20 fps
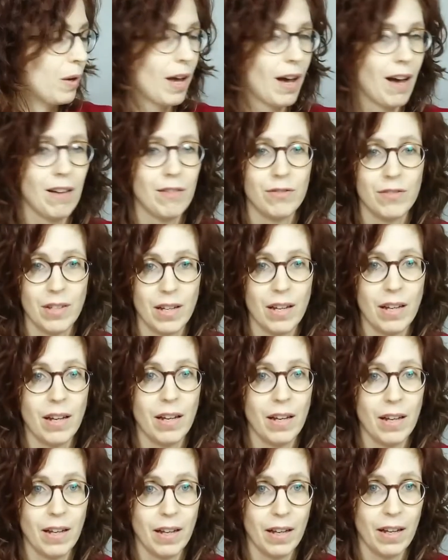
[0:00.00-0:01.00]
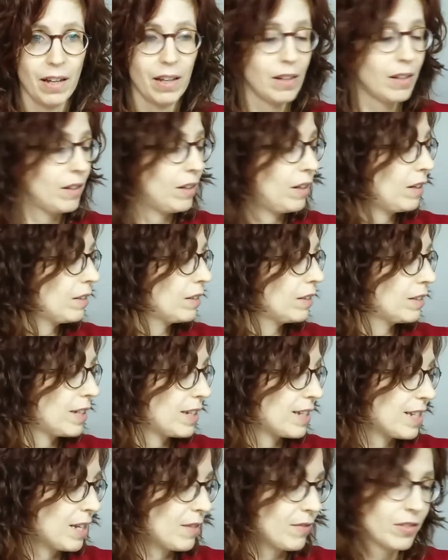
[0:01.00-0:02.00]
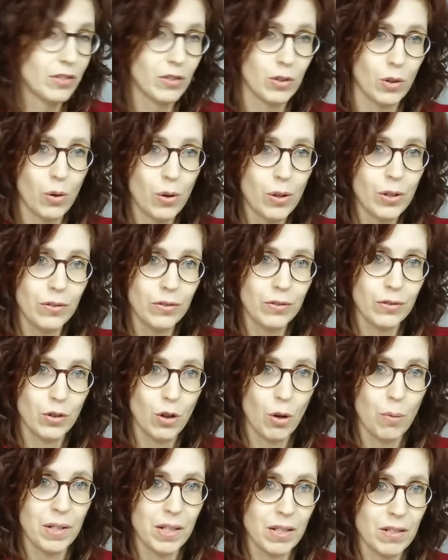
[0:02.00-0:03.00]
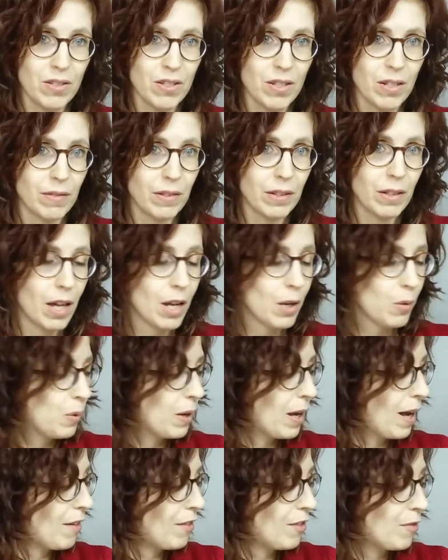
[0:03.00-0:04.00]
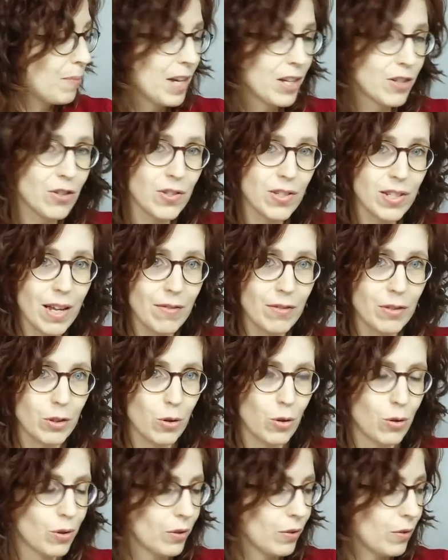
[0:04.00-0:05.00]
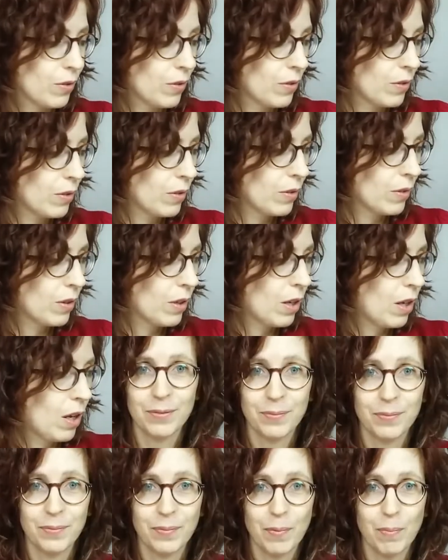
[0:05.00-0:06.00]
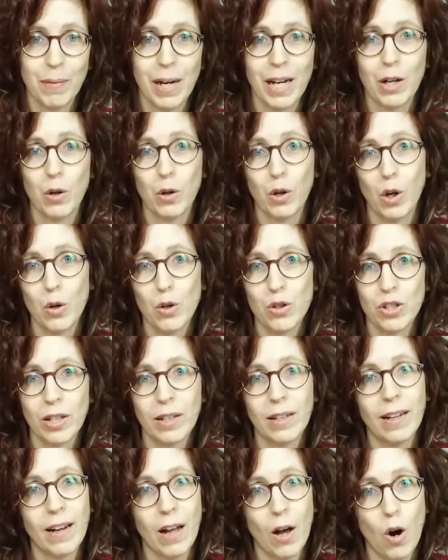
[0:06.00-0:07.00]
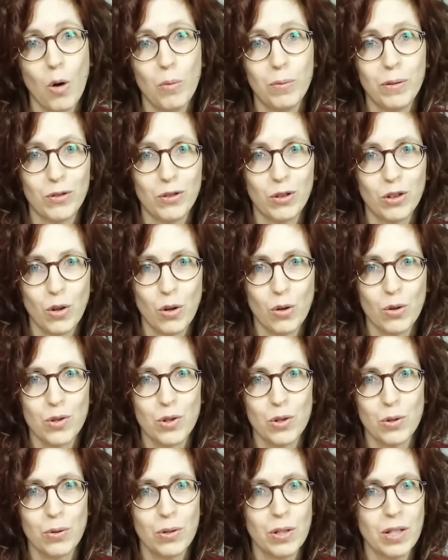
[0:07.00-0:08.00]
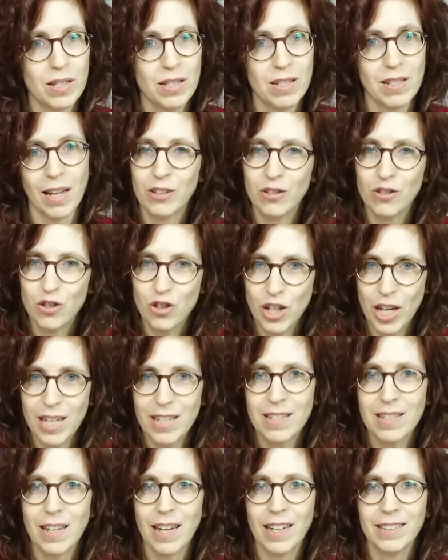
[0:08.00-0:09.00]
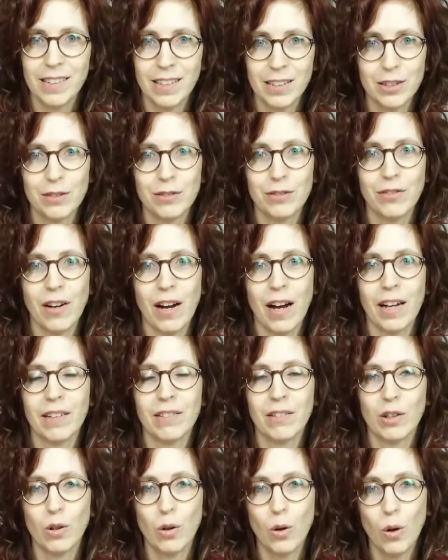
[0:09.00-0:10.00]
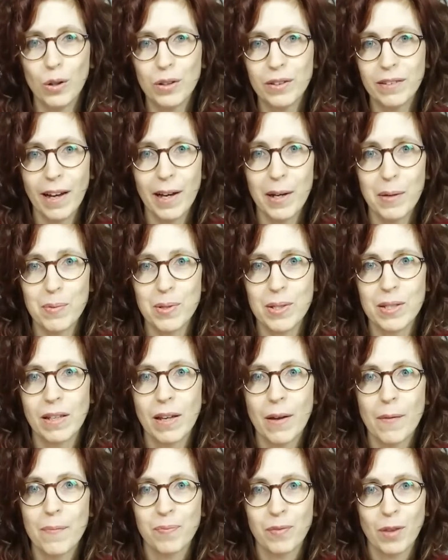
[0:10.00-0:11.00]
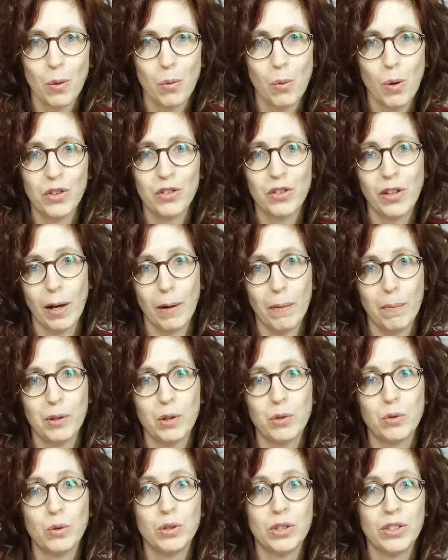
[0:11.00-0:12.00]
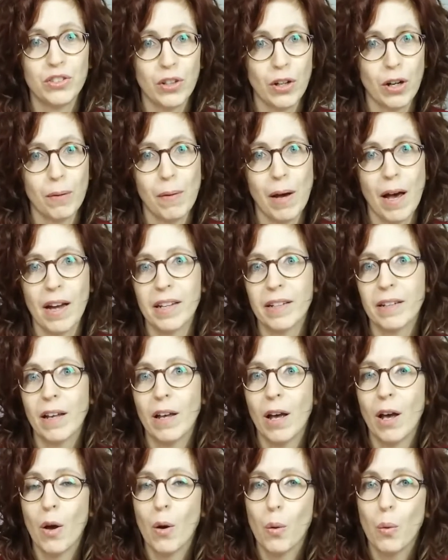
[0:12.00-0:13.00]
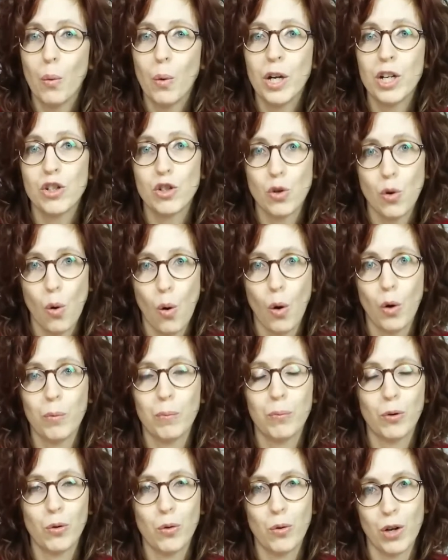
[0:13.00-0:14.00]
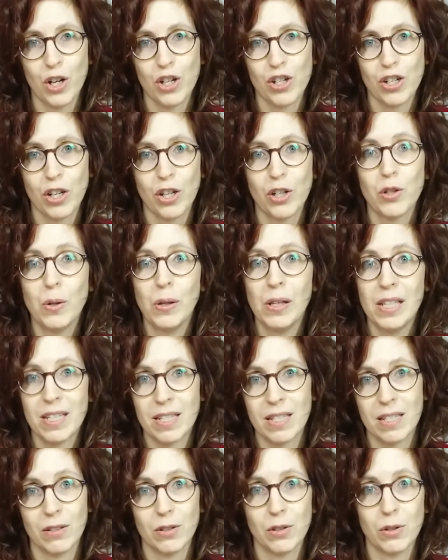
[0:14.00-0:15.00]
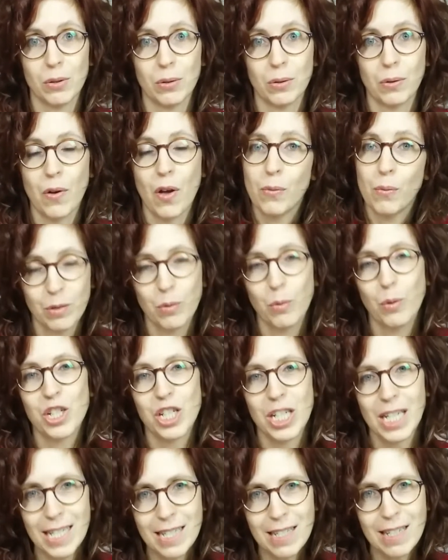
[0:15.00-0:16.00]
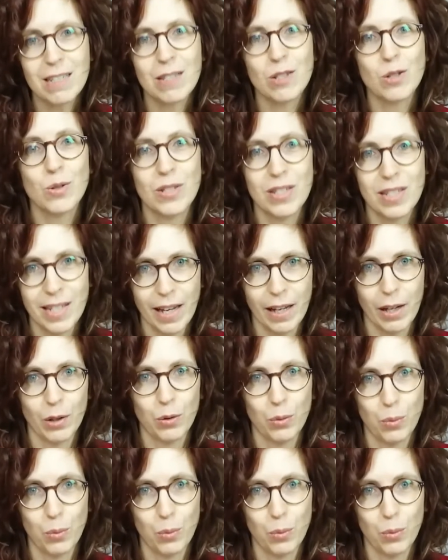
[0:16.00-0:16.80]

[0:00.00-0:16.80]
have a 7th chord, dominant 7, and we have a major 7th chord. My conclusion, and I hope that yours too, is that just identifying the chord types won't help you to determine which chord progression you listen to, which leads us to the second